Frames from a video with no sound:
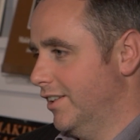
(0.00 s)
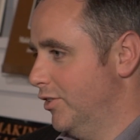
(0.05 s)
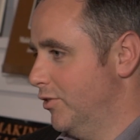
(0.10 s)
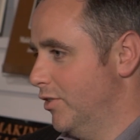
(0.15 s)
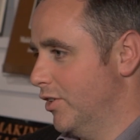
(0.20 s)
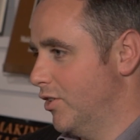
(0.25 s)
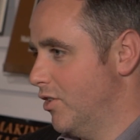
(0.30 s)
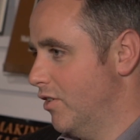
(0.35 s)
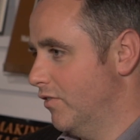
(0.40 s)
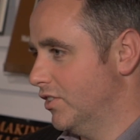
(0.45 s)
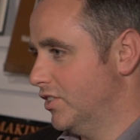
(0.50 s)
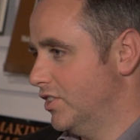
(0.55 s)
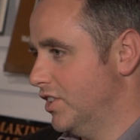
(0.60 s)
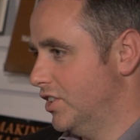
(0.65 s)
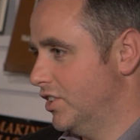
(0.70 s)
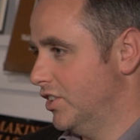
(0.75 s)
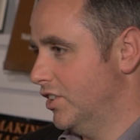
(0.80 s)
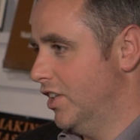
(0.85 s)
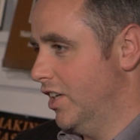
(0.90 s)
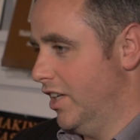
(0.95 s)
you know, in
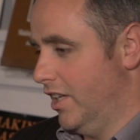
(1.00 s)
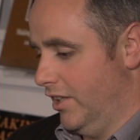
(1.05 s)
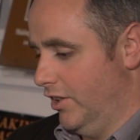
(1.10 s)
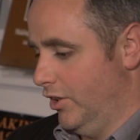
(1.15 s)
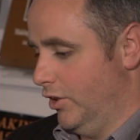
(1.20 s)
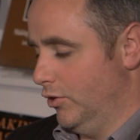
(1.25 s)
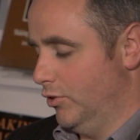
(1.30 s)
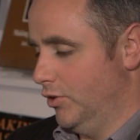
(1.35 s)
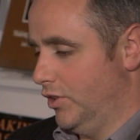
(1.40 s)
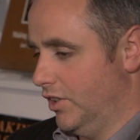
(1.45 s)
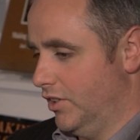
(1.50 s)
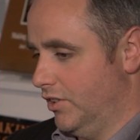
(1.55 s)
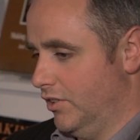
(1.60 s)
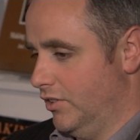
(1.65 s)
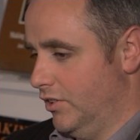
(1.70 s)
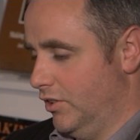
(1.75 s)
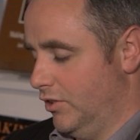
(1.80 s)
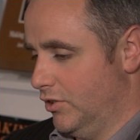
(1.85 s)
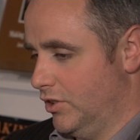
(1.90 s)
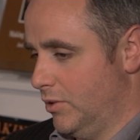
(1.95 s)
conversation. You look
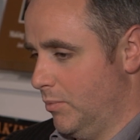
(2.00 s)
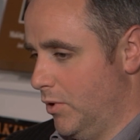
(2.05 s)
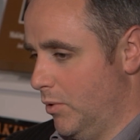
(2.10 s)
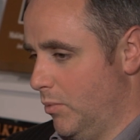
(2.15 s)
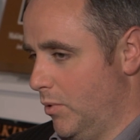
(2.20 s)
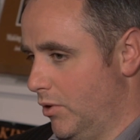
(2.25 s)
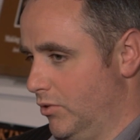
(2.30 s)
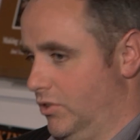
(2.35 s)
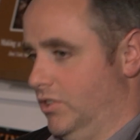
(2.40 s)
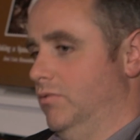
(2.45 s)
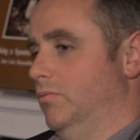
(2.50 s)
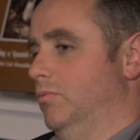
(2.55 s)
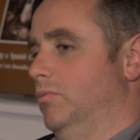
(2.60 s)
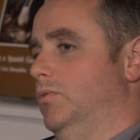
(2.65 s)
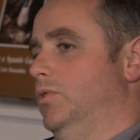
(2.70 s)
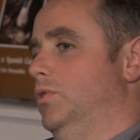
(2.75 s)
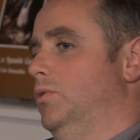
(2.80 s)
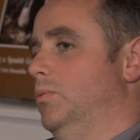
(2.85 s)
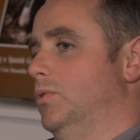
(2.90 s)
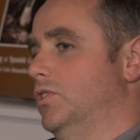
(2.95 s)
at, you know, some of the world's,
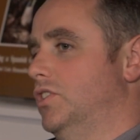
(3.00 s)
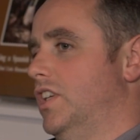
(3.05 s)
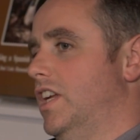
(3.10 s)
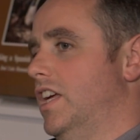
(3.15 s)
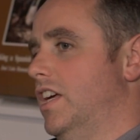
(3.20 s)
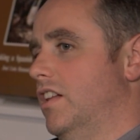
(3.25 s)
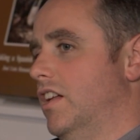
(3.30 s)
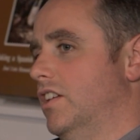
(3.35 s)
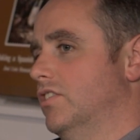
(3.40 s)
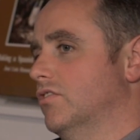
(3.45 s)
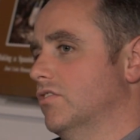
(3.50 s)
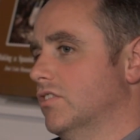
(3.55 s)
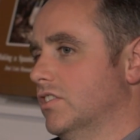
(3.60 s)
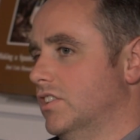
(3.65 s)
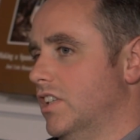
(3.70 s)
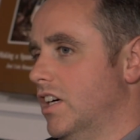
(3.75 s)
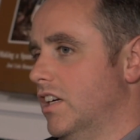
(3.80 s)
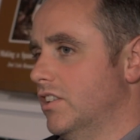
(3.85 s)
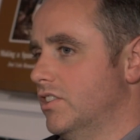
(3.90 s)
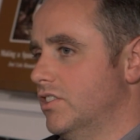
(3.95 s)
you know, most great classical
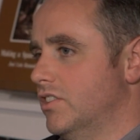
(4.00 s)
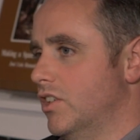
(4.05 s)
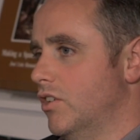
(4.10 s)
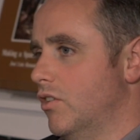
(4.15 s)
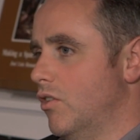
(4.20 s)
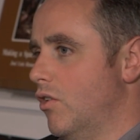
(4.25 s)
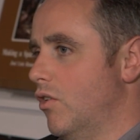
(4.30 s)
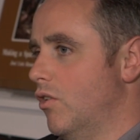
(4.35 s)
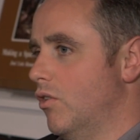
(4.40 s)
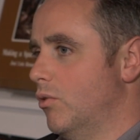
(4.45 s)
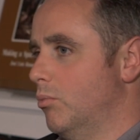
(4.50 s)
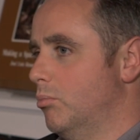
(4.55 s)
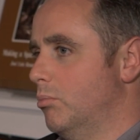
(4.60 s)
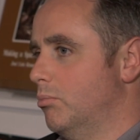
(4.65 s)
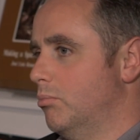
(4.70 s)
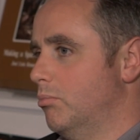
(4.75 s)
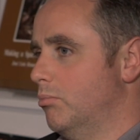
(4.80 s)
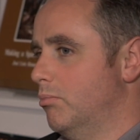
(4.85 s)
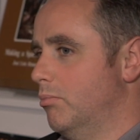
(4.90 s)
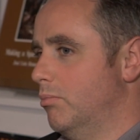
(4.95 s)
guitarists, they're all
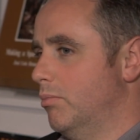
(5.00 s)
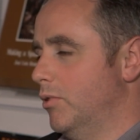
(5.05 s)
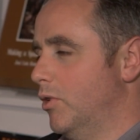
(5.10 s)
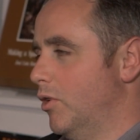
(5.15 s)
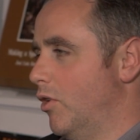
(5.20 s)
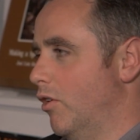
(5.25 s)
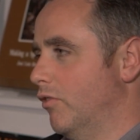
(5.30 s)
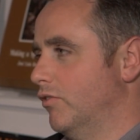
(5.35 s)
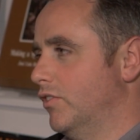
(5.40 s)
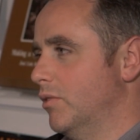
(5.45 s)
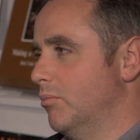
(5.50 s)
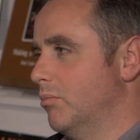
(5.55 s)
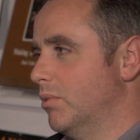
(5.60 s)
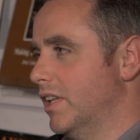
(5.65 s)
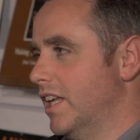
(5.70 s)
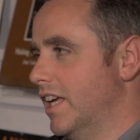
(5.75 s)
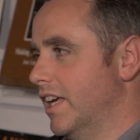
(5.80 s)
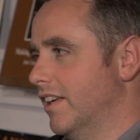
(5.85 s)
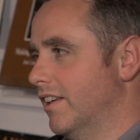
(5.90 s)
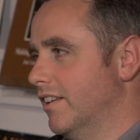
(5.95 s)
often
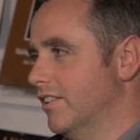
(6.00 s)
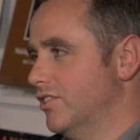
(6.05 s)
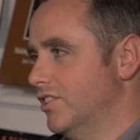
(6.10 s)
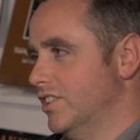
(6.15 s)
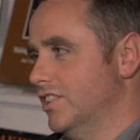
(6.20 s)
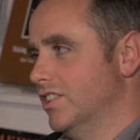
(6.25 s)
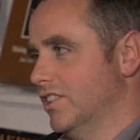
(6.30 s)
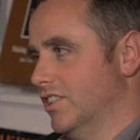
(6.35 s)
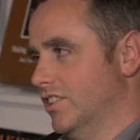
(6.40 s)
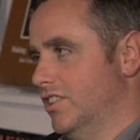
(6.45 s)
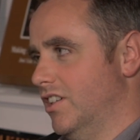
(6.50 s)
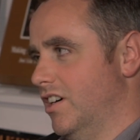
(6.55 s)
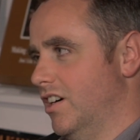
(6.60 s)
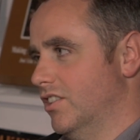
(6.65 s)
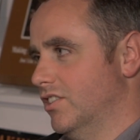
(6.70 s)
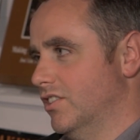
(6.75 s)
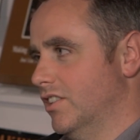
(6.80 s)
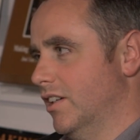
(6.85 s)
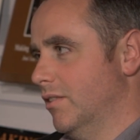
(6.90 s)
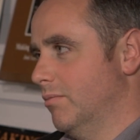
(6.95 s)
playing cedar
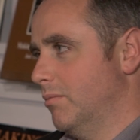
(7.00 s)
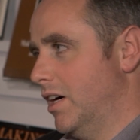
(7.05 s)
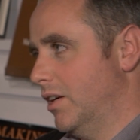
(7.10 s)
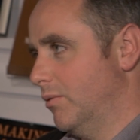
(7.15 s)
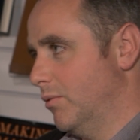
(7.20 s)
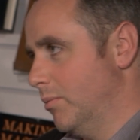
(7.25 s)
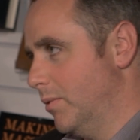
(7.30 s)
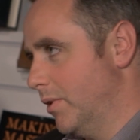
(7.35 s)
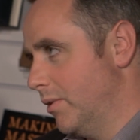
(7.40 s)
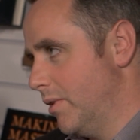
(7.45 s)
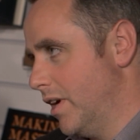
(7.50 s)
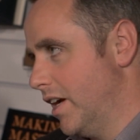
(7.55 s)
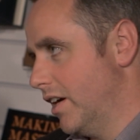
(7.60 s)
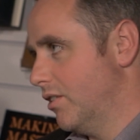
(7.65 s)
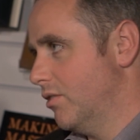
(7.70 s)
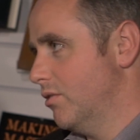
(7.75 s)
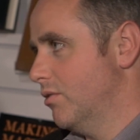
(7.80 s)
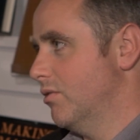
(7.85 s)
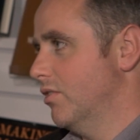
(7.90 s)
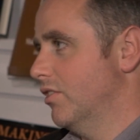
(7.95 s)
guitars like Manuel
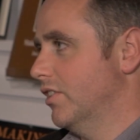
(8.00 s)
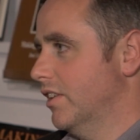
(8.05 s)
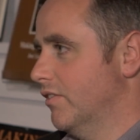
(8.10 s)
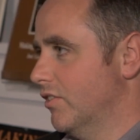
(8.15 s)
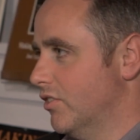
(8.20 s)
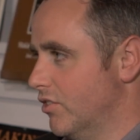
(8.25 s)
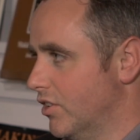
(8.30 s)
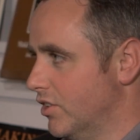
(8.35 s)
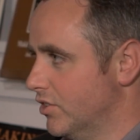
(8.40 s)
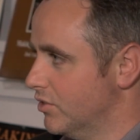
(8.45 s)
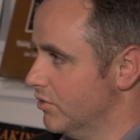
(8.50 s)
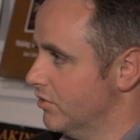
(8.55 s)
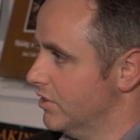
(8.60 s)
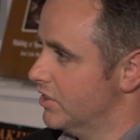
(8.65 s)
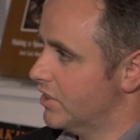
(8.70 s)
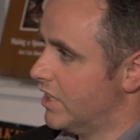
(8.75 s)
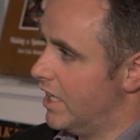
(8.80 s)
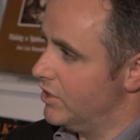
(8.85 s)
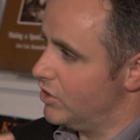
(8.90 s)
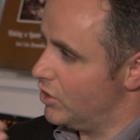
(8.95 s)
Barrueco or mm-hmm. David Russell.
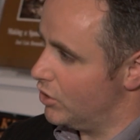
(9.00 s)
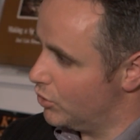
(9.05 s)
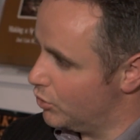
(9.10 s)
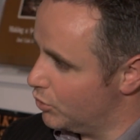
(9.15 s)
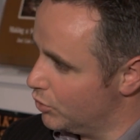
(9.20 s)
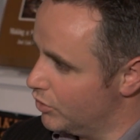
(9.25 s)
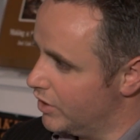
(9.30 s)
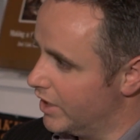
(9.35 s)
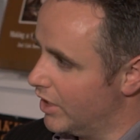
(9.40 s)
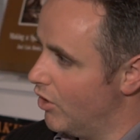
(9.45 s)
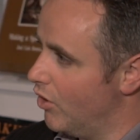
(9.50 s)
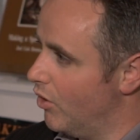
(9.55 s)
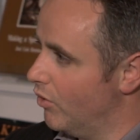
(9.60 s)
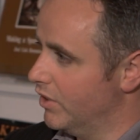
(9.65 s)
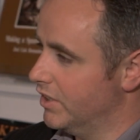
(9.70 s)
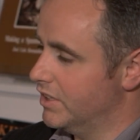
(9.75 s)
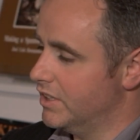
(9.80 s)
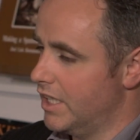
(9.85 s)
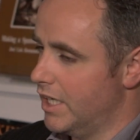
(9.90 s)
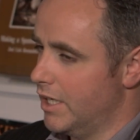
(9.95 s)
These guys are touring all
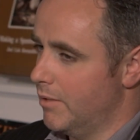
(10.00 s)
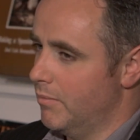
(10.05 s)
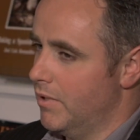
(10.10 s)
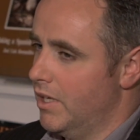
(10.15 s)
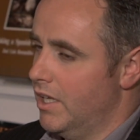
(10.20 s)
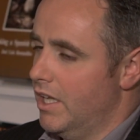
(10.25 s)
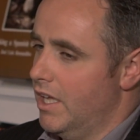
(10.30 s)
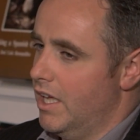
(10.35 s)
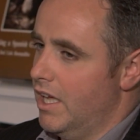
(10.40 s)
the time,